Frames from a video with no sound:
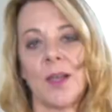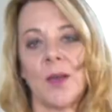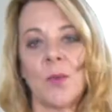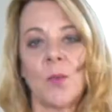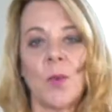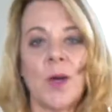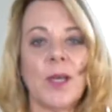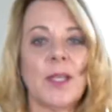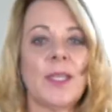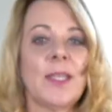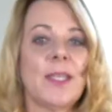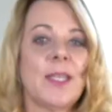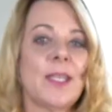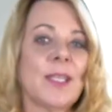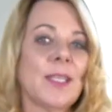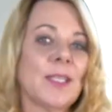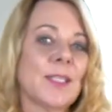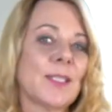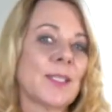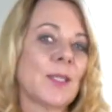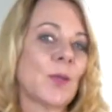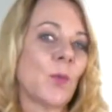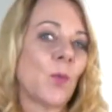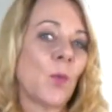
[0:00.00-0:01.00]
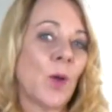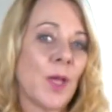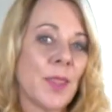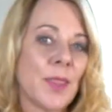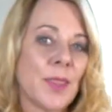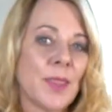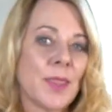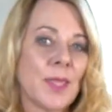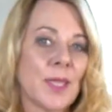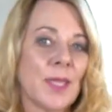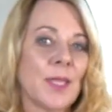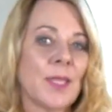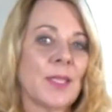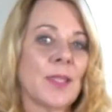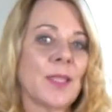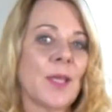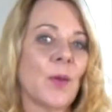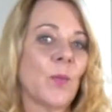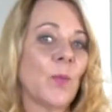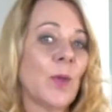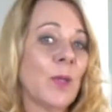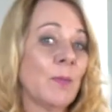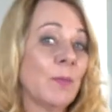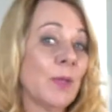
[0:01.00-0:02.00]
What is the one thing
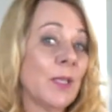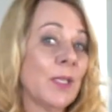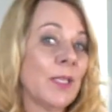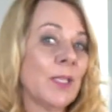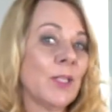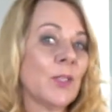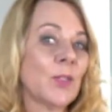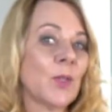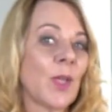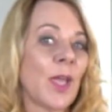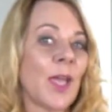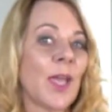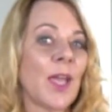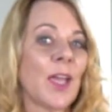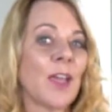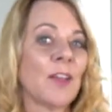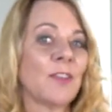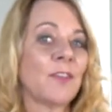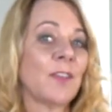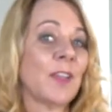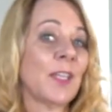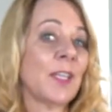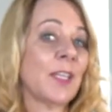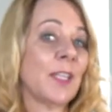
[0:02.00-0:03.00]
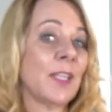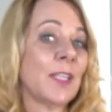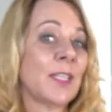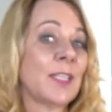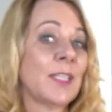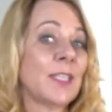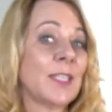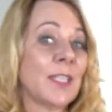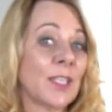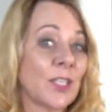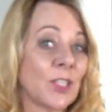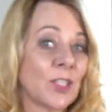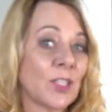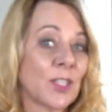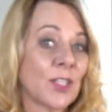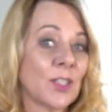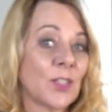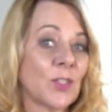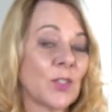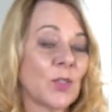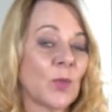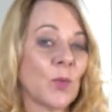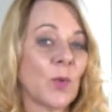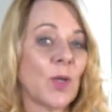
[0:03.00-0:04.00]
that women need to have in
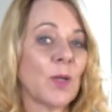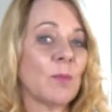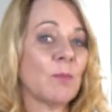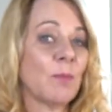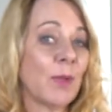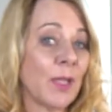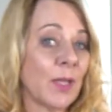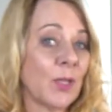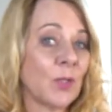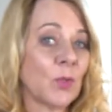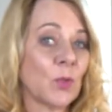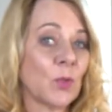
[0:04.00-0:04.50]
addition to what men